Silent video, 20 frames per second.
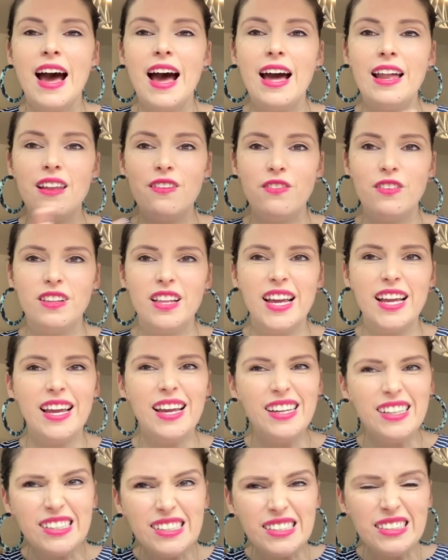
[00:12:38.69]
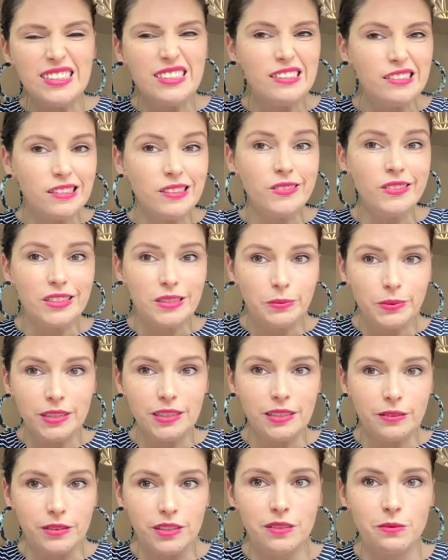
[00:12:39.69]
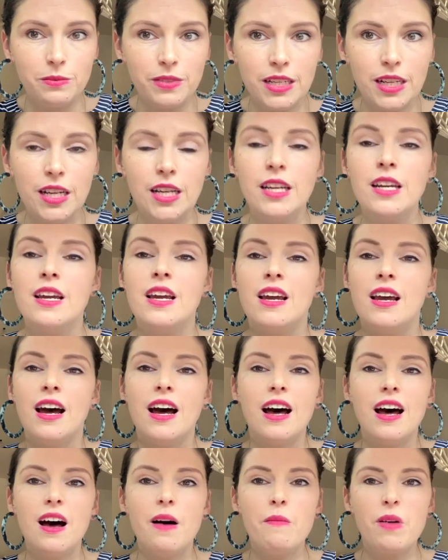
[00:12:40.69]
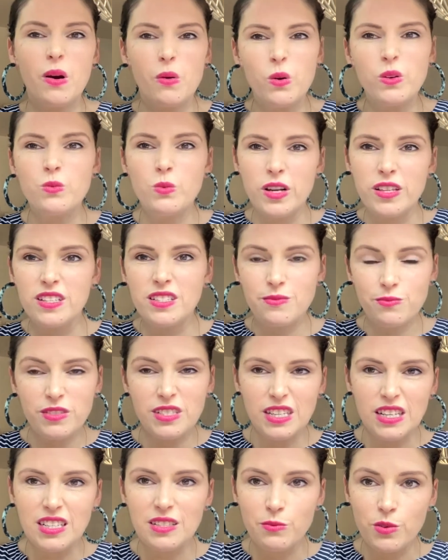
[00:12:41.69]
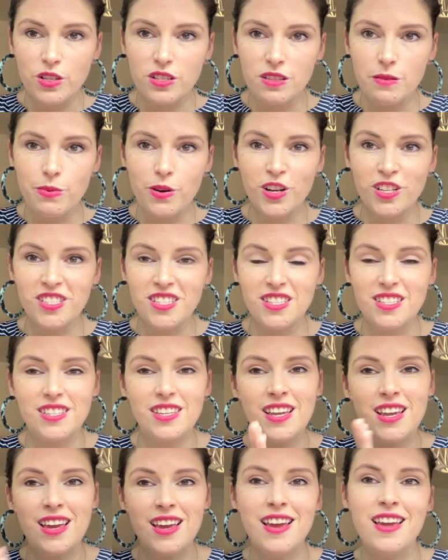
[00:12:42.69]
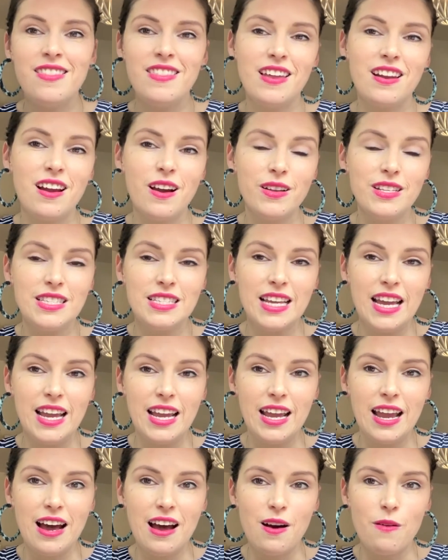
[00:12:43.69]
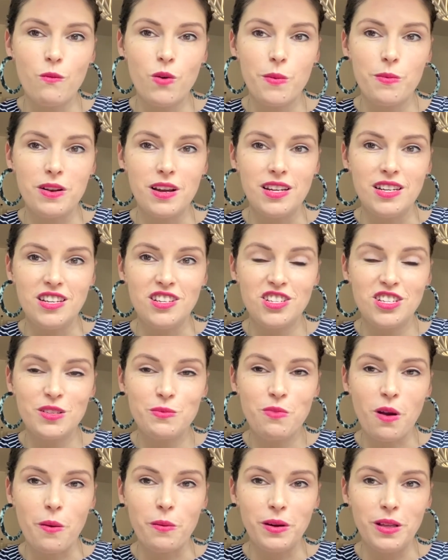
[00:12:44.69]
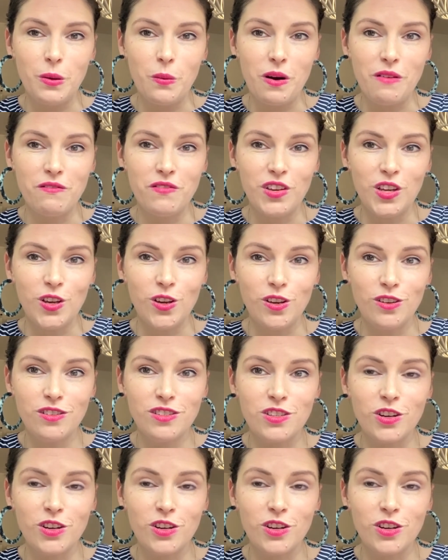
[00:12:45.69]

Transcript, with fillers: And if you're like, actually, I just don't want to spend that much money, um, but I want one that ticks most of the boxes, then I'd say um, Webinar Ninja is probably the one for you.